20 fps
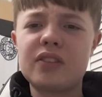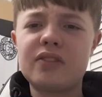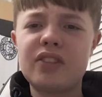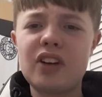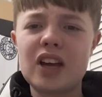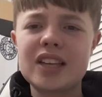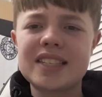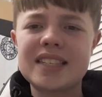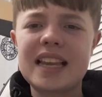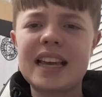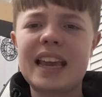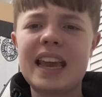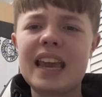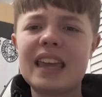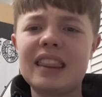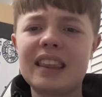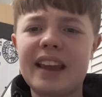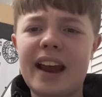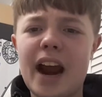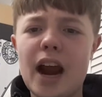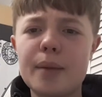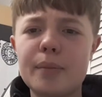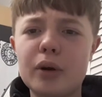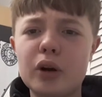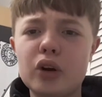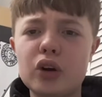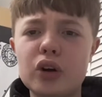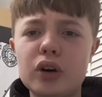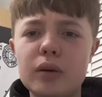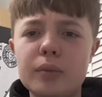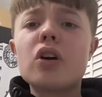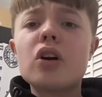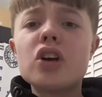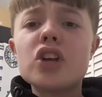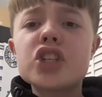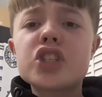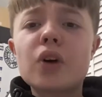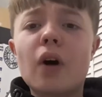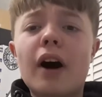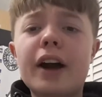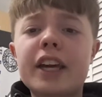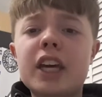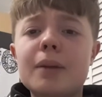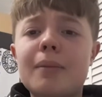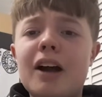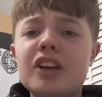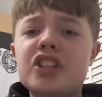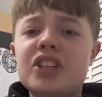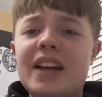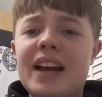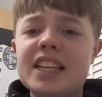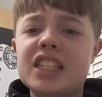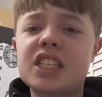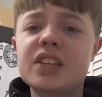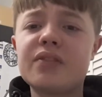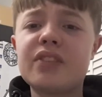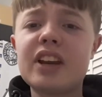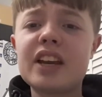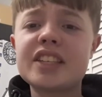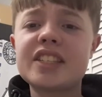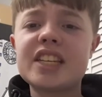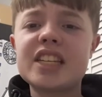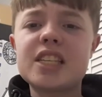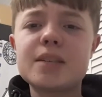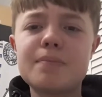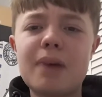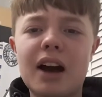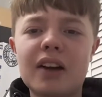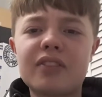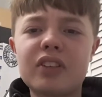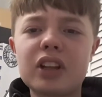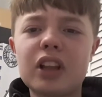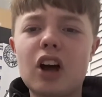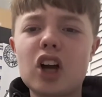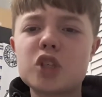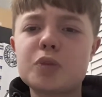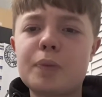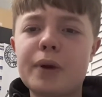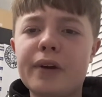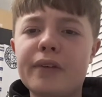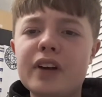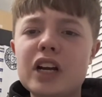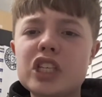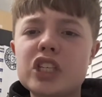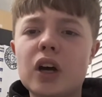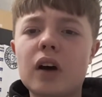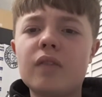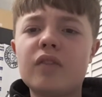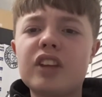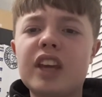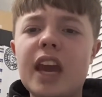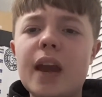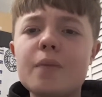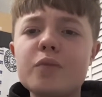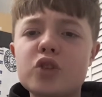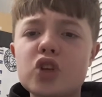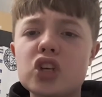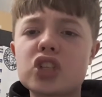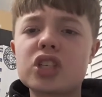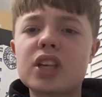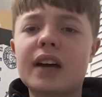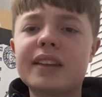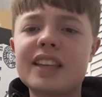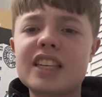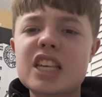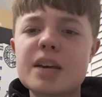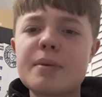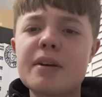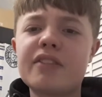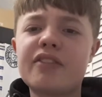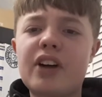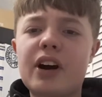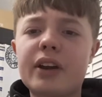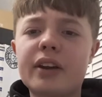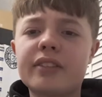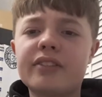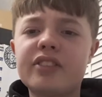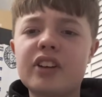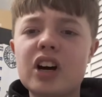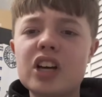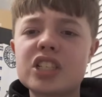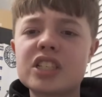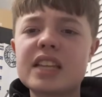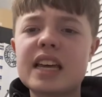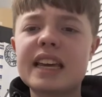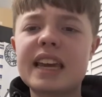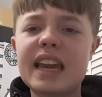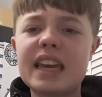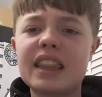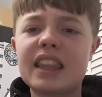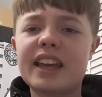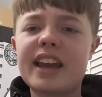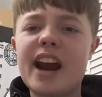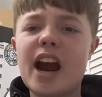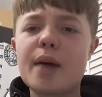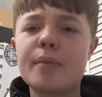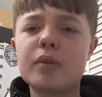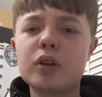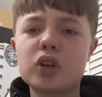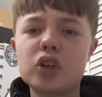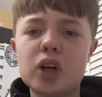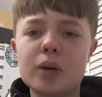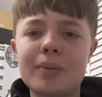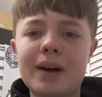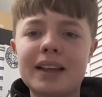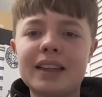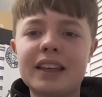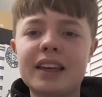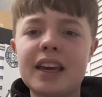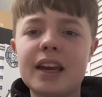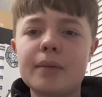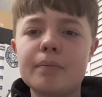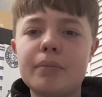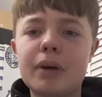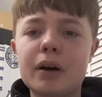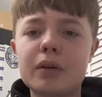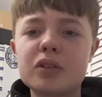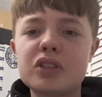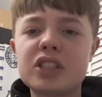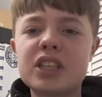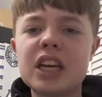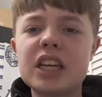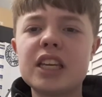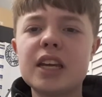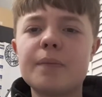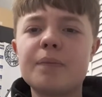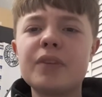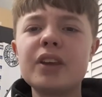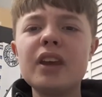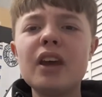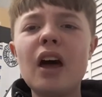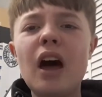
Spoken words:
the first leg in the Carabao Cup. So I can imagine Aston Villa sitting back for large periods of the game, just like the semi-final first leg in the Carabao Cup at the King Power Stadium.